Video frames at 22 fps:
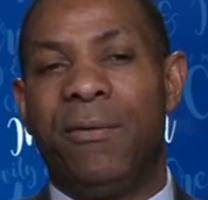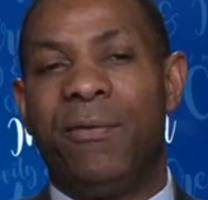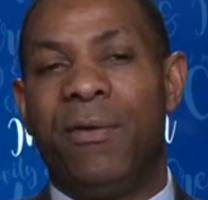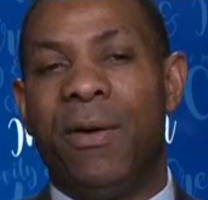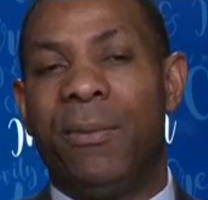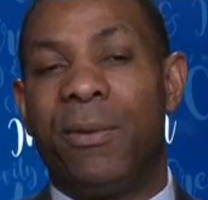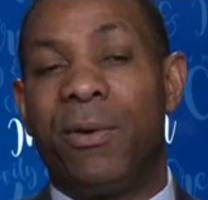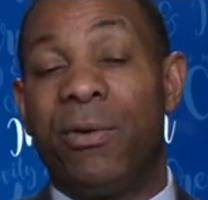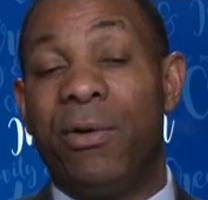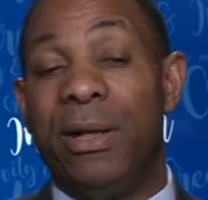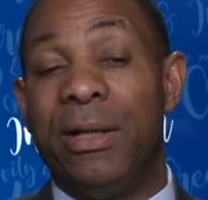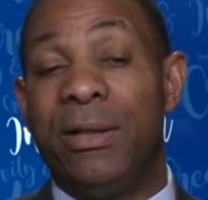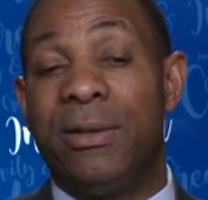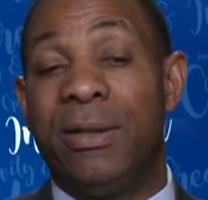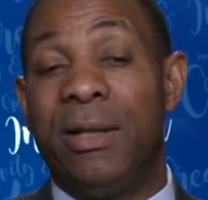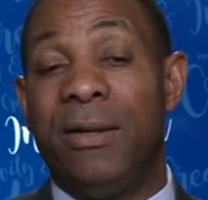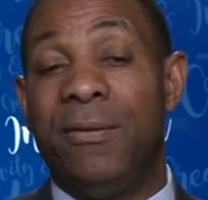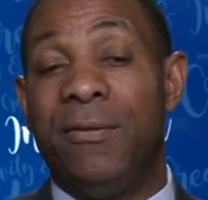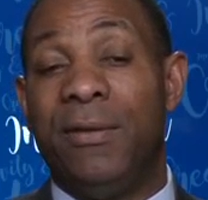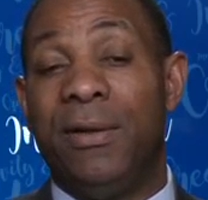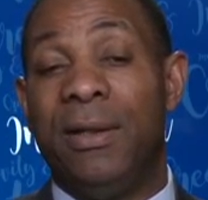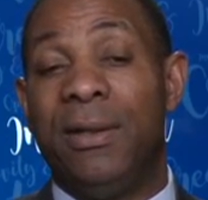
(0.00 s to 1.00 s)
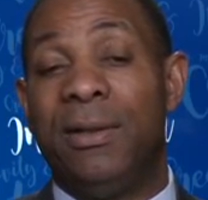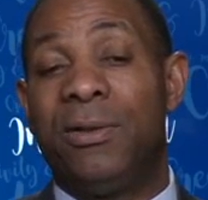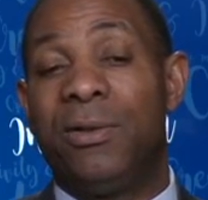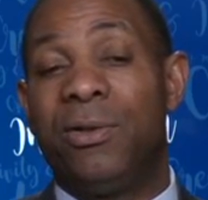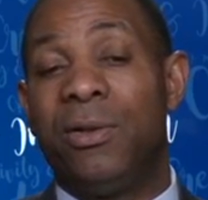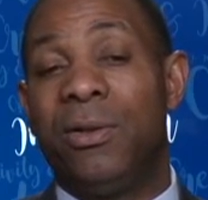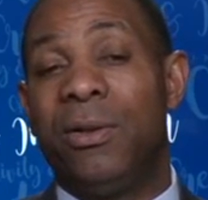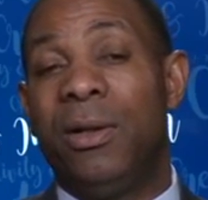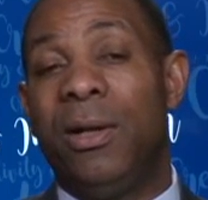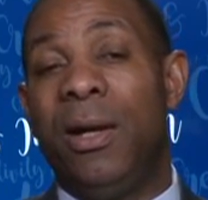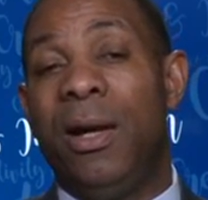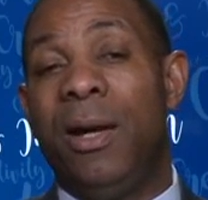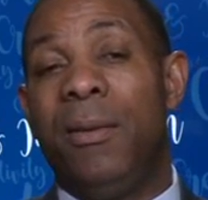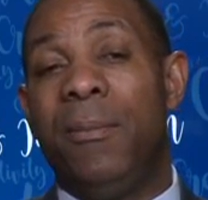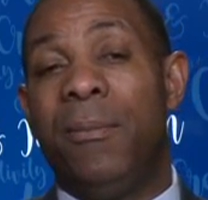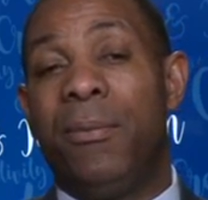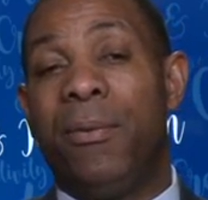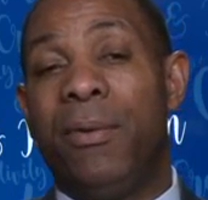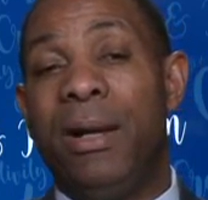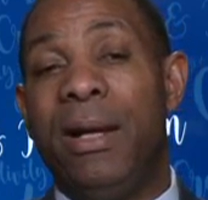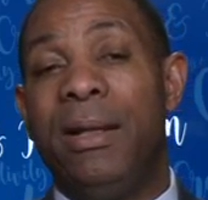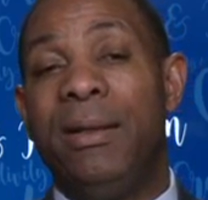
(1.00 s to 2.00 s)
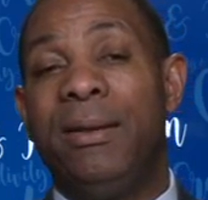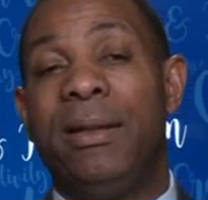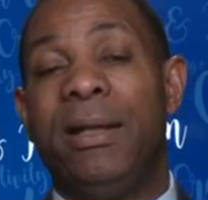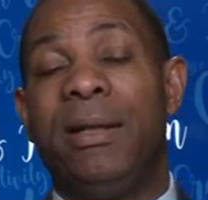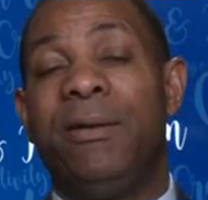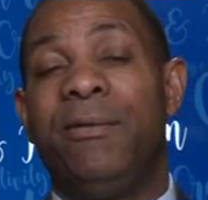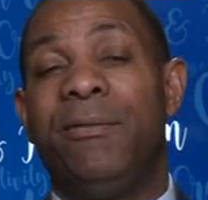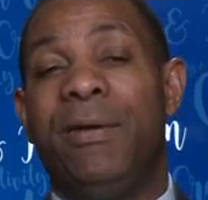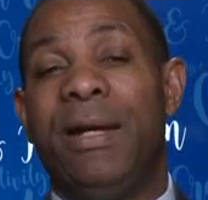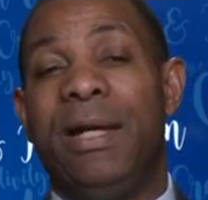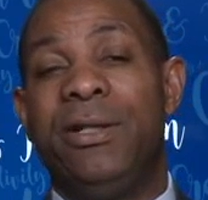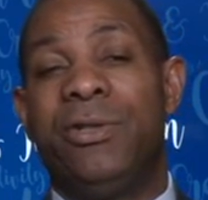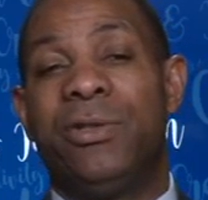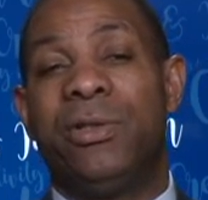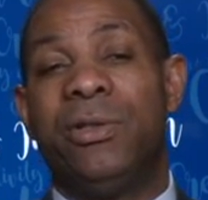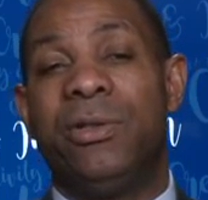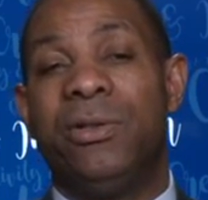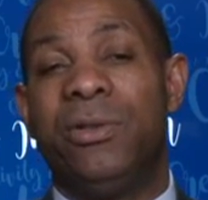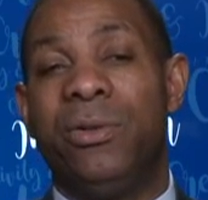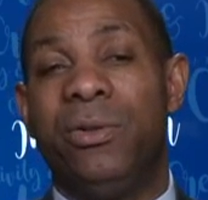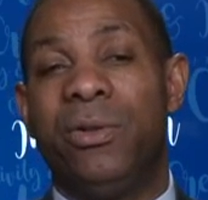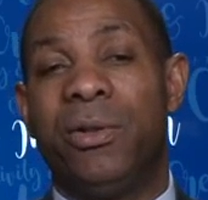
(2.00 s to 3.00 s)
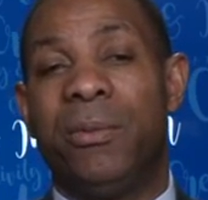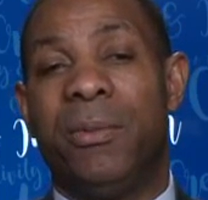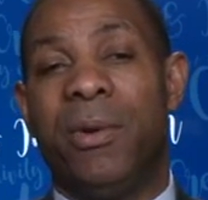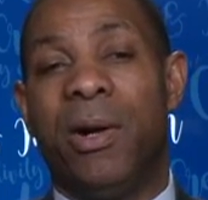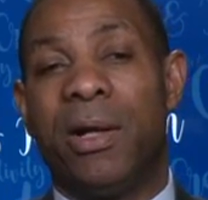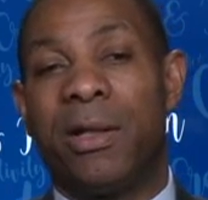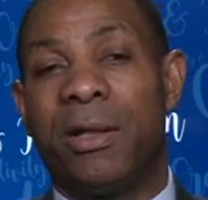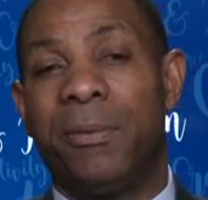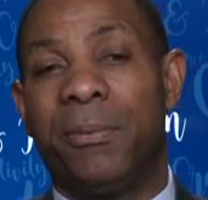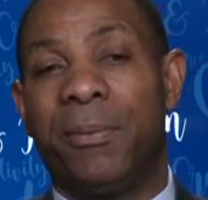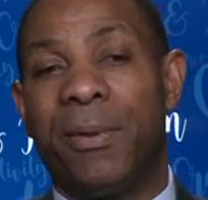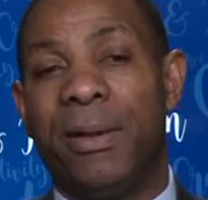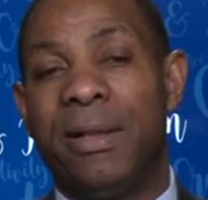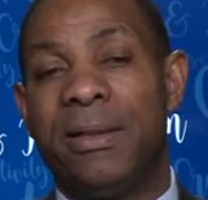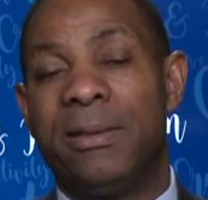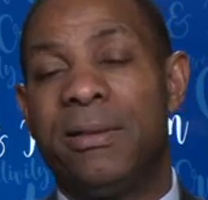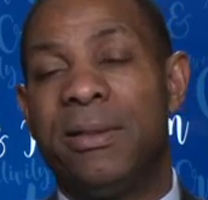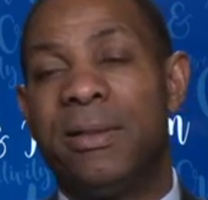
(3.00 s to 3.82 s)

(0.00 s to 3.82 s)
from creativity to bring the innovation to the marketplace.